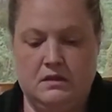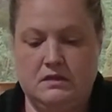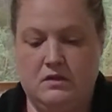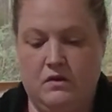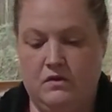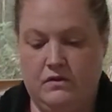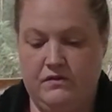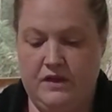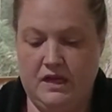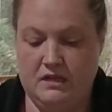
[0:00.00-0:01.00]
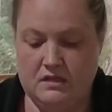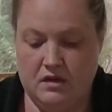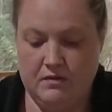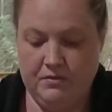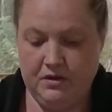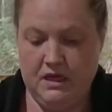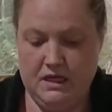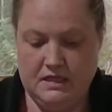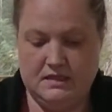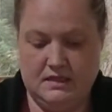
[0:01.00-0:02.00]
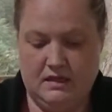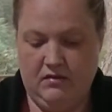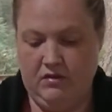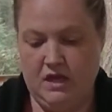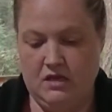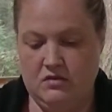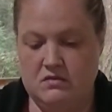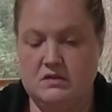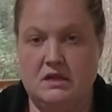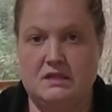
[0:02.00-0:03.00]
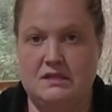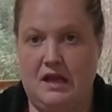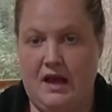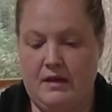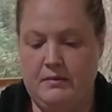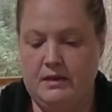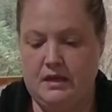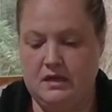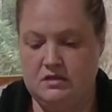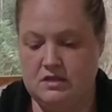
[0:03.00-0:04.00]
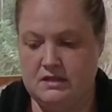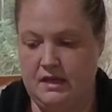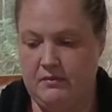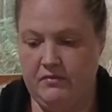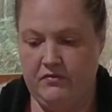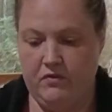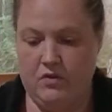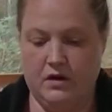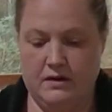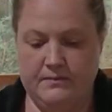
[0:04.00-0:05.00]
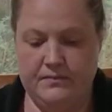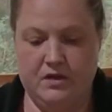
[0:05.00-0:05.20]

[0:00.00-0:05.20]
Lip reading: So the feet are pretty easy. We can use a slab again, just like before.